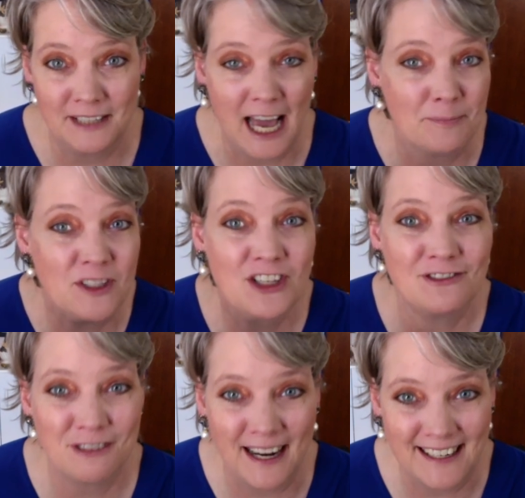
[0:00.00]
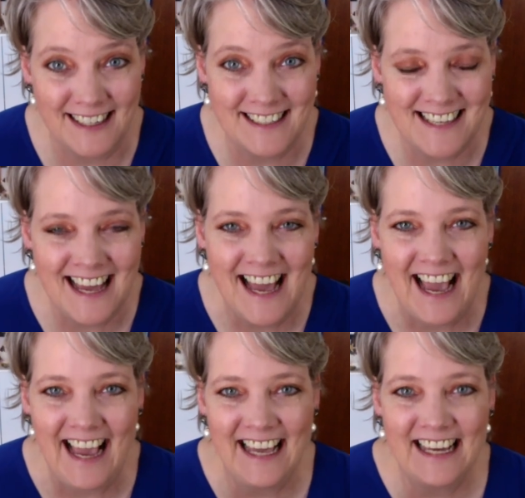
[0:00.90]
It happens on Fridays,
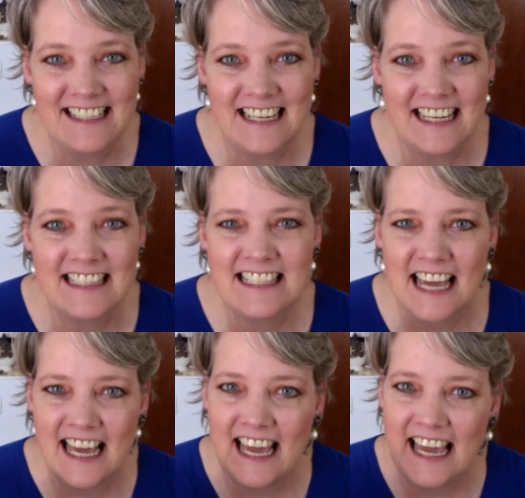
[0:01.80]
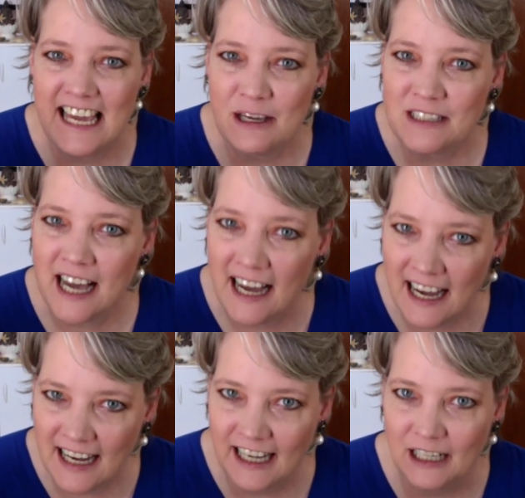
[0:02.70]
and it's a
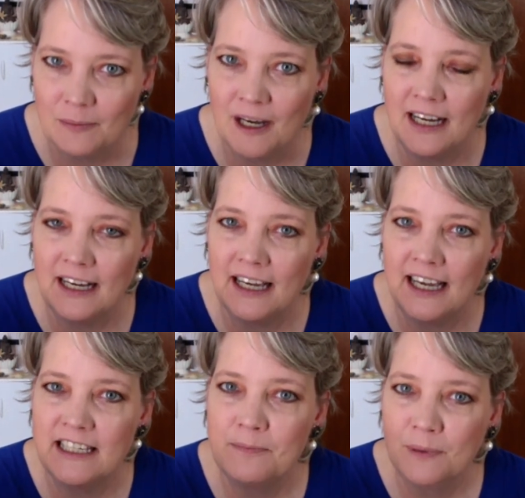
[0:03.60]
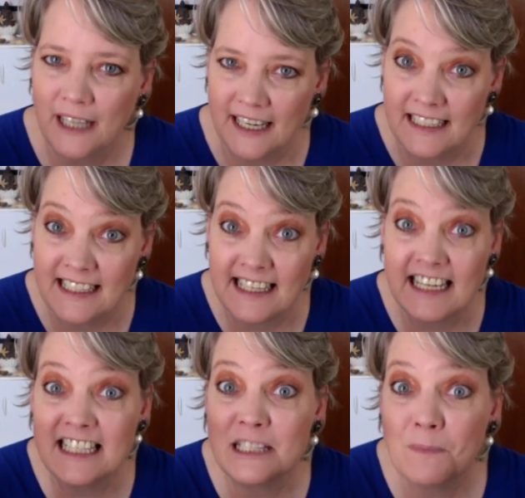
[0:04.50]
time and a place and
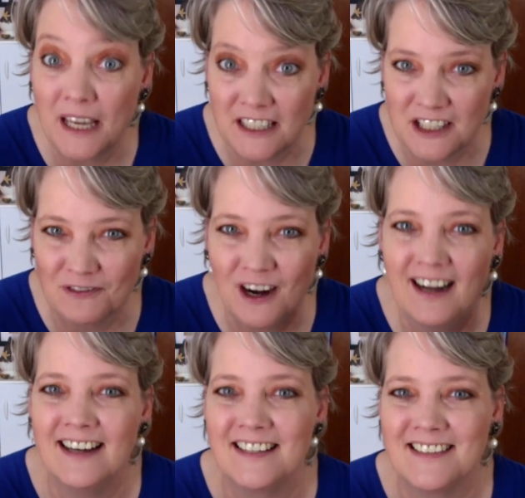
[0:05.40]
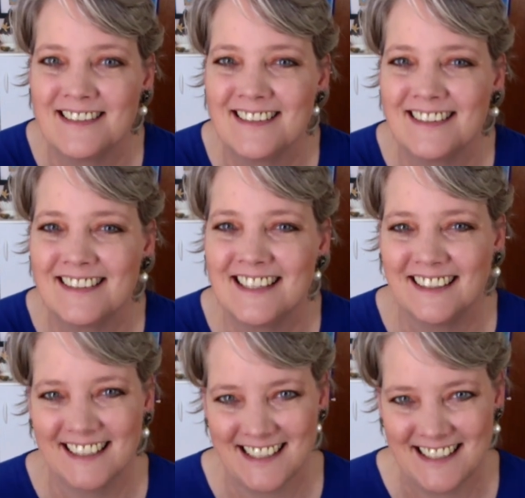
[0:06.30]
a space for us to
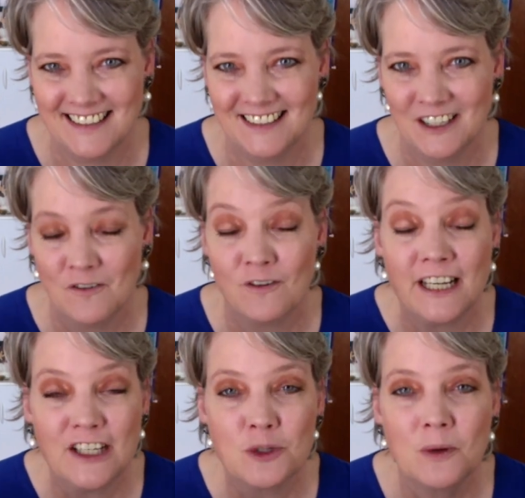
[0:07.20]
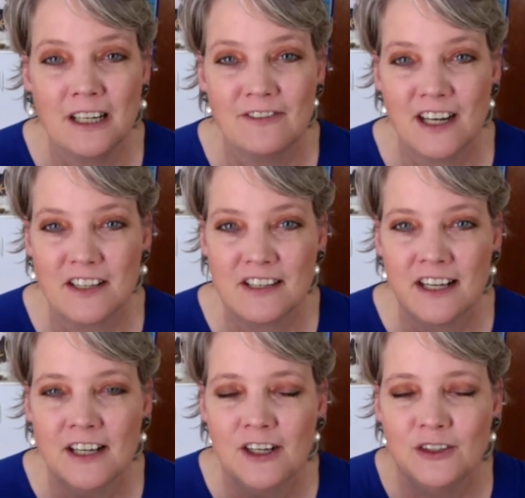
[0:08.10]
listen, for each one of us
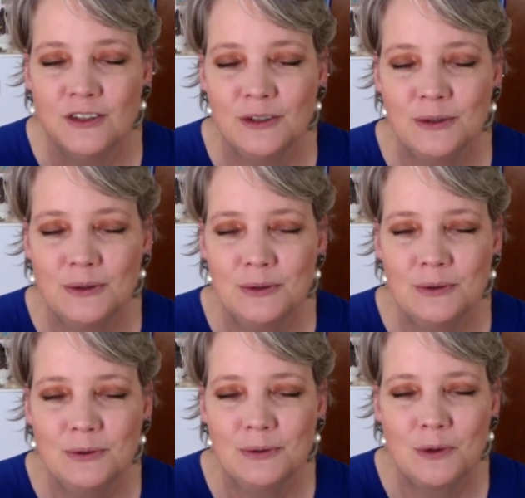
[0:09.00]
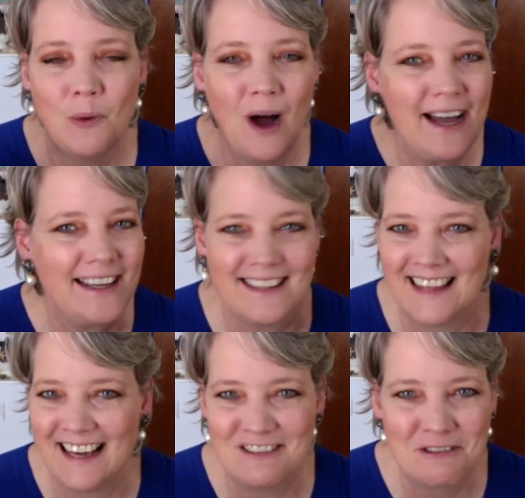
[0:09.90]
to quiet
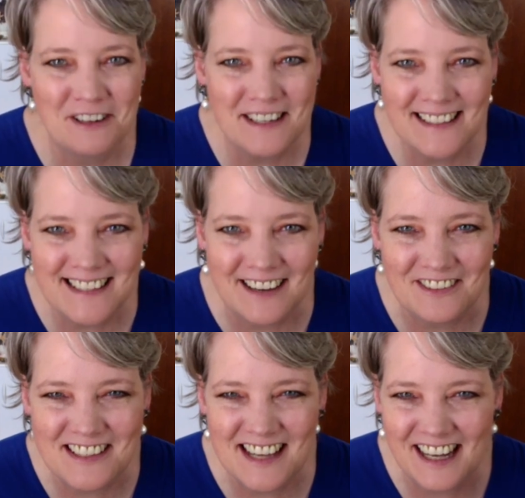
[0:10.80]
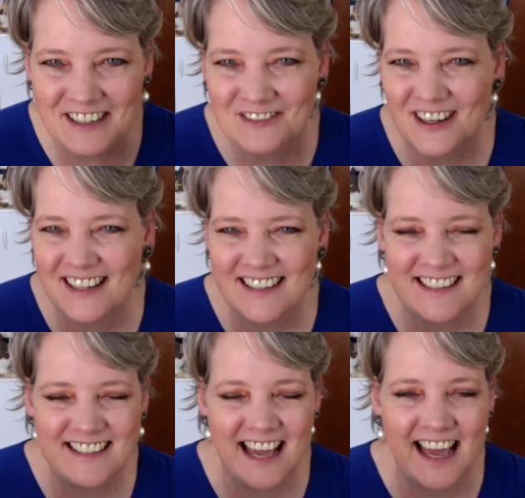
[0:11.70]
that noise outside of
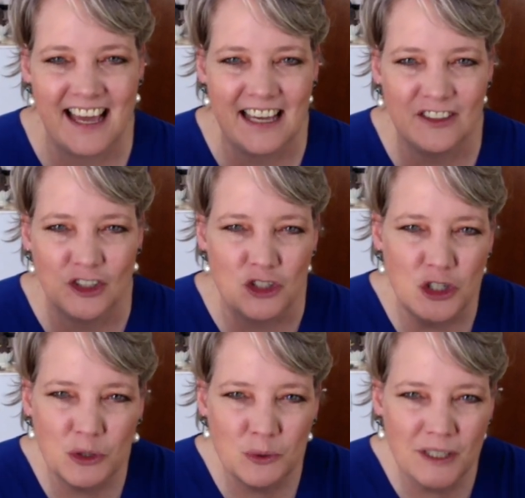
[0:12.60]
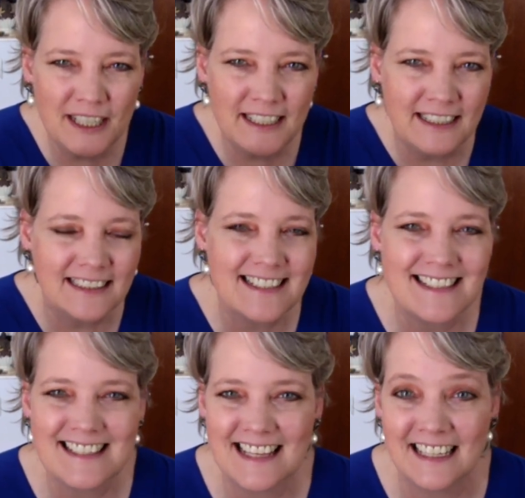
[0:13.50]
us and to tune in and
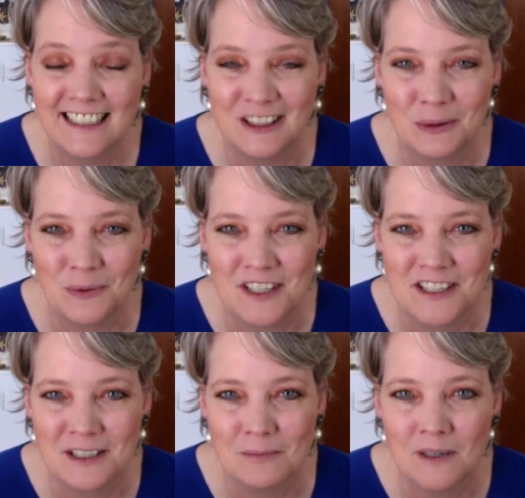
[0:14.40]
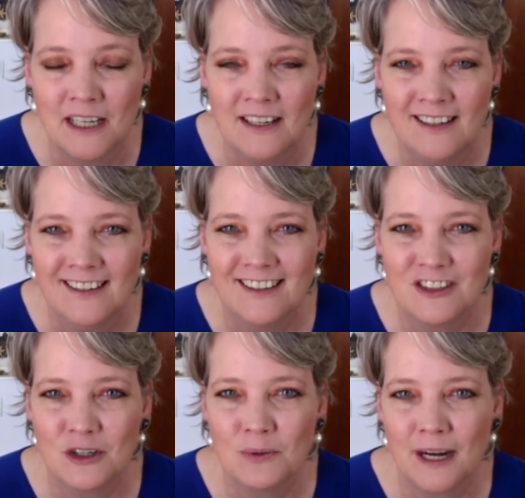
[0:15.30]
listen to that inner wisdom. It's
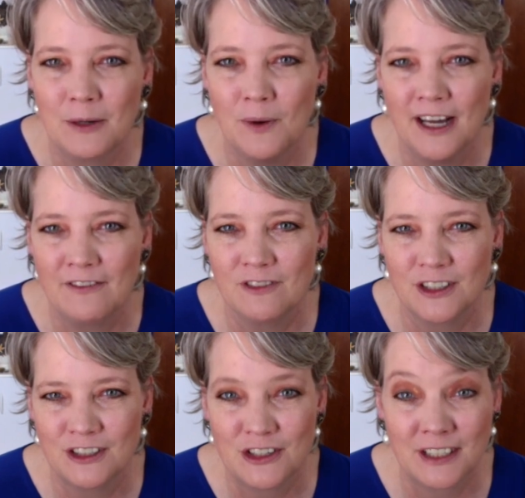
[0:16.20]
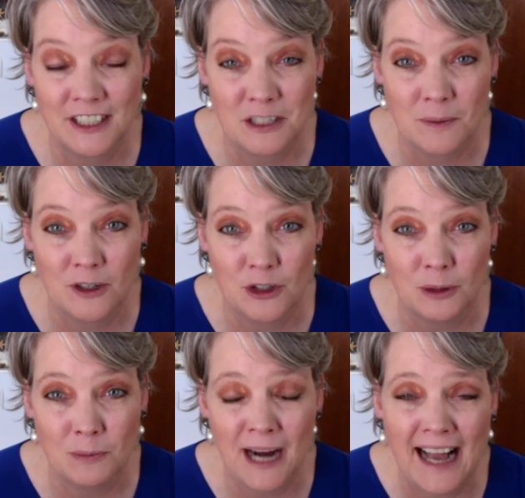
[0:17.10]
a great way of nurturing a
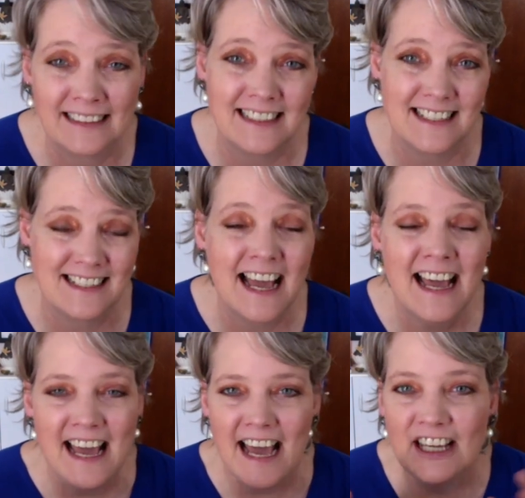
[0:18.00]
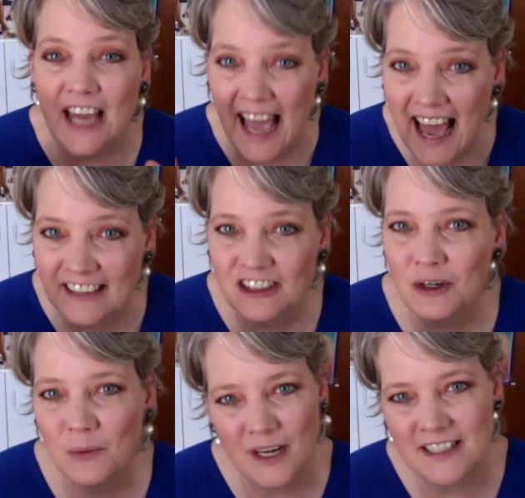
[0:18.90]
spiritual practice. And at the
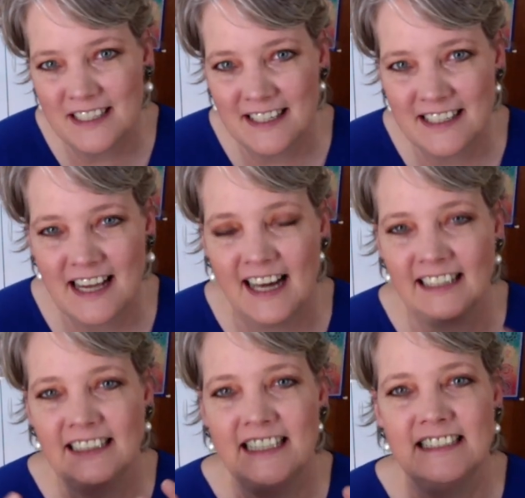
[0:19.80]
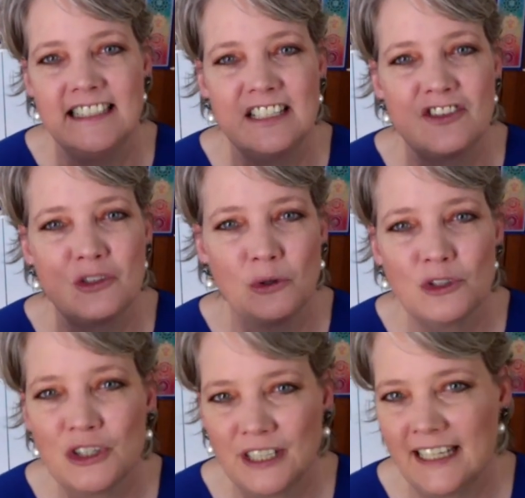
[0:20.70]
Oasis, I lead these soul
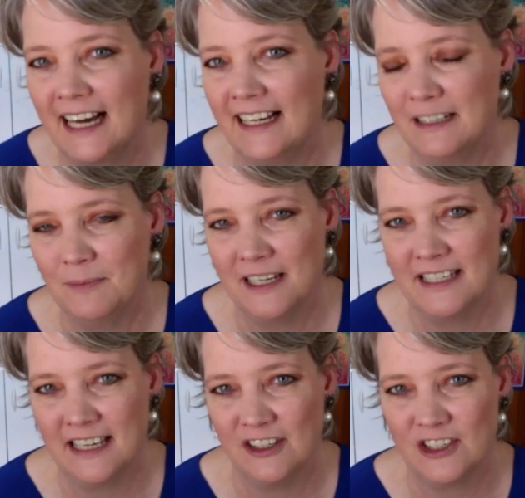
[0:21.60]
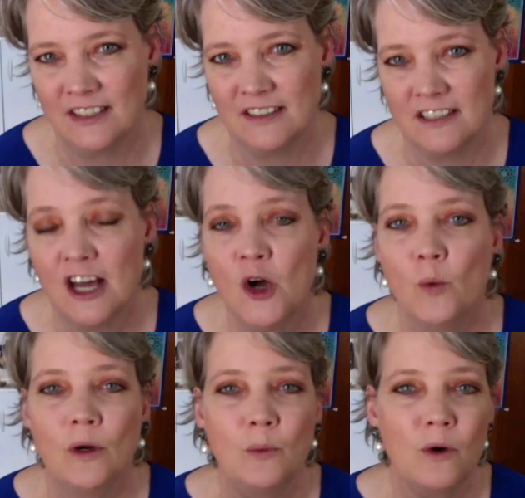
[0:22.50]
journey guided meditations.
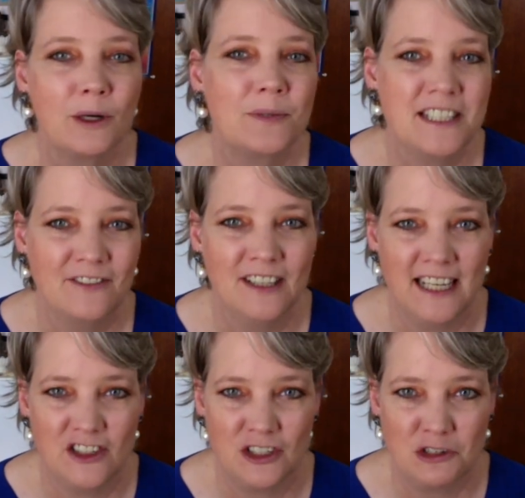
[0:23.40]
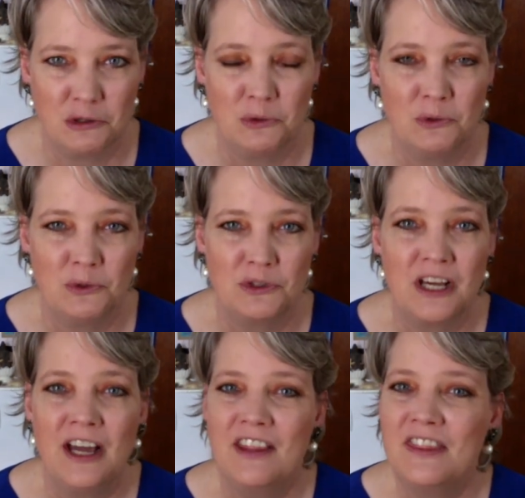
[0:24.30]
We work with divination tools.
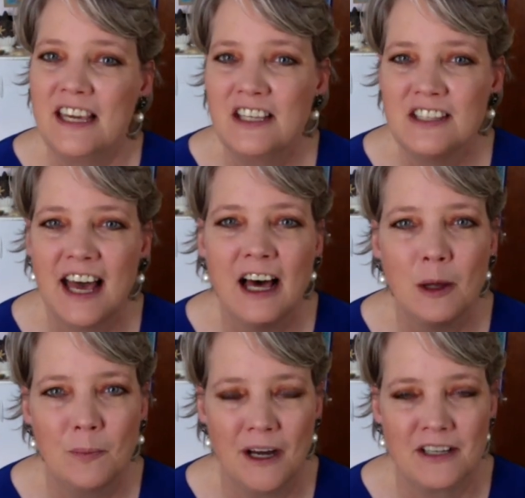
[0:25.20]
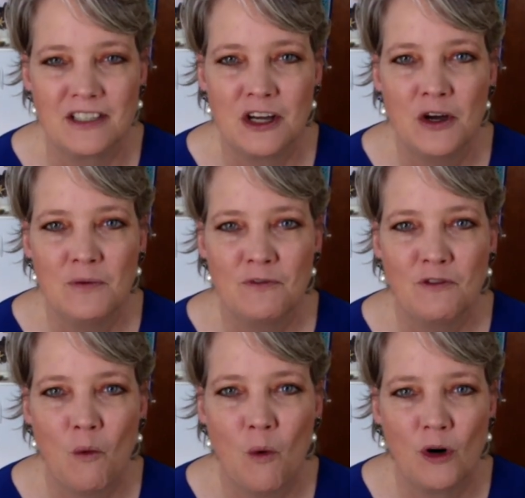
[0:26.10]
These help us
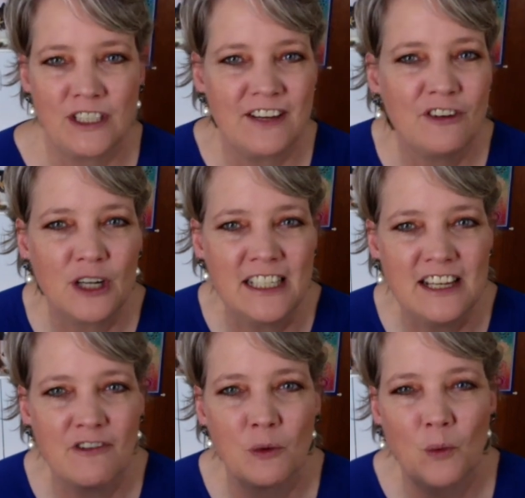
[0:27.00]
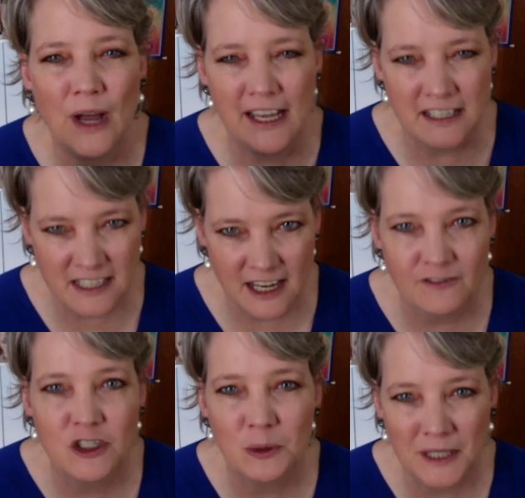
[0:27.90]
for different in different ways
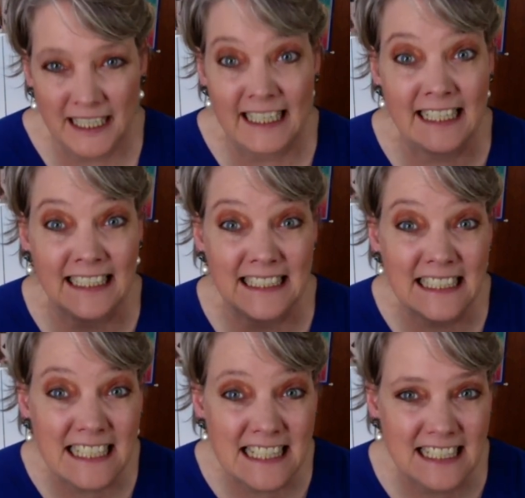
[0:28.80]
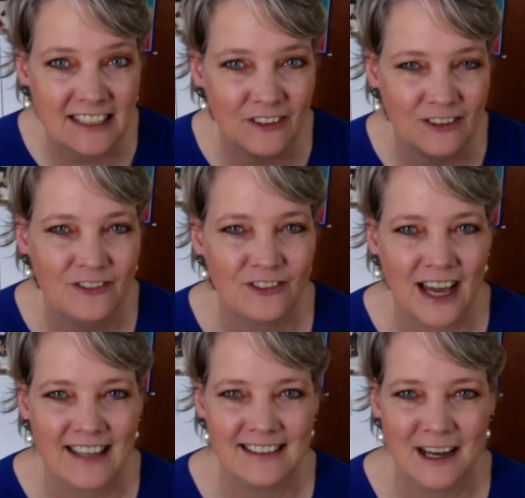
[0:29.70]
of tuning in and listening
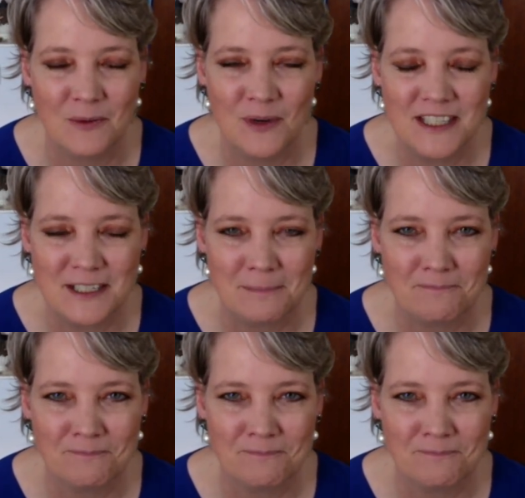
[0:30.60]
at that wisdom.